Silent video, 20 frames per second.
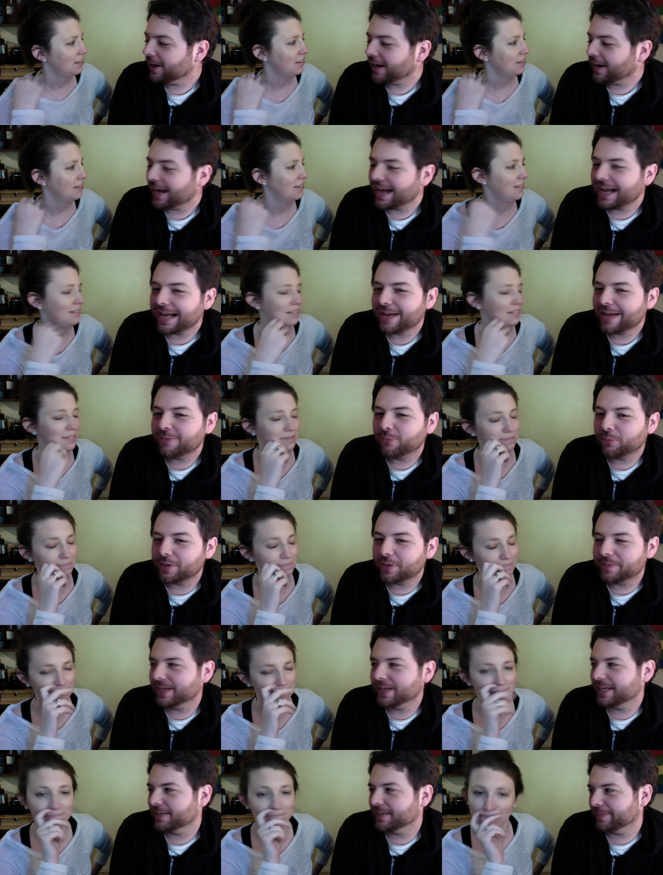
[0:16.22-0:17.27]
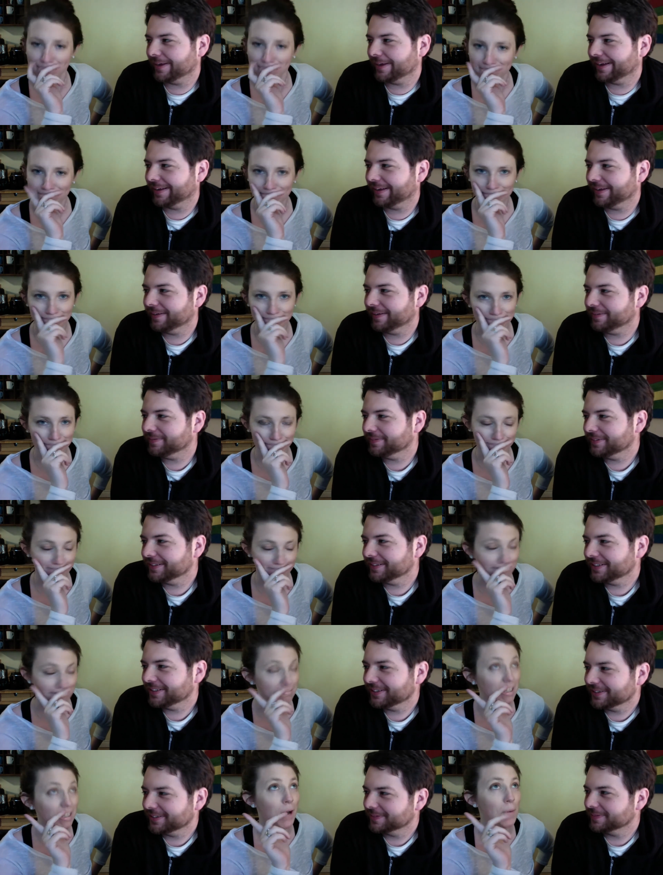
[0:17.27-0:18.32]
Speaker 1: have we been, Becca?
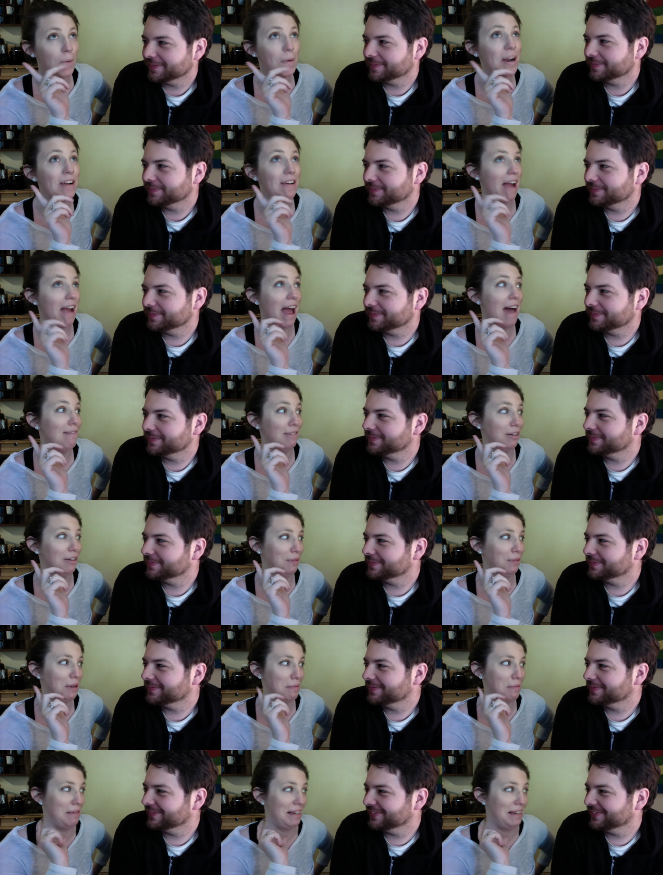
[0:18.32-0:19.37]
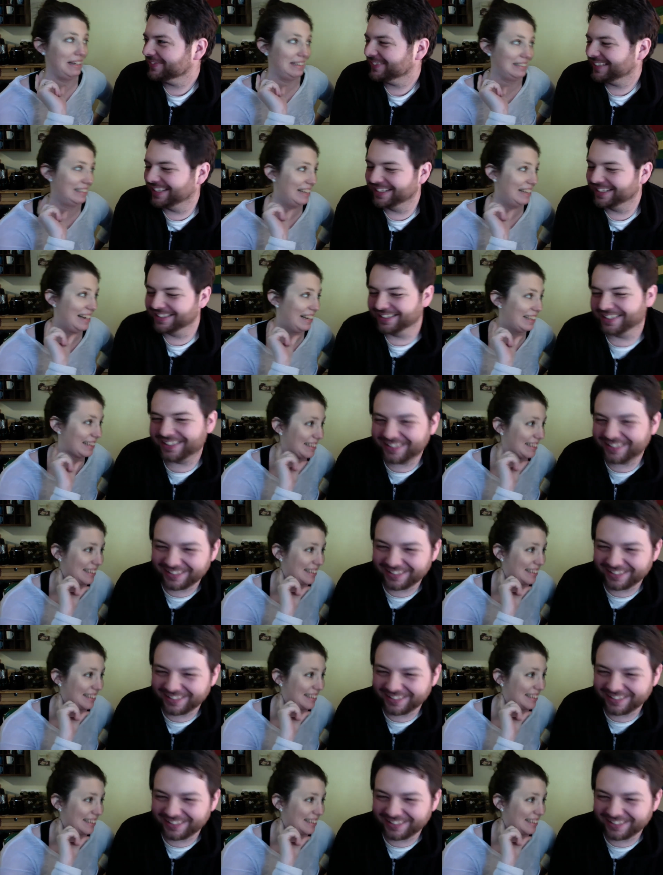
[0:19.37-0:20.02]
Speaker 2: Where haven't we been, Nick?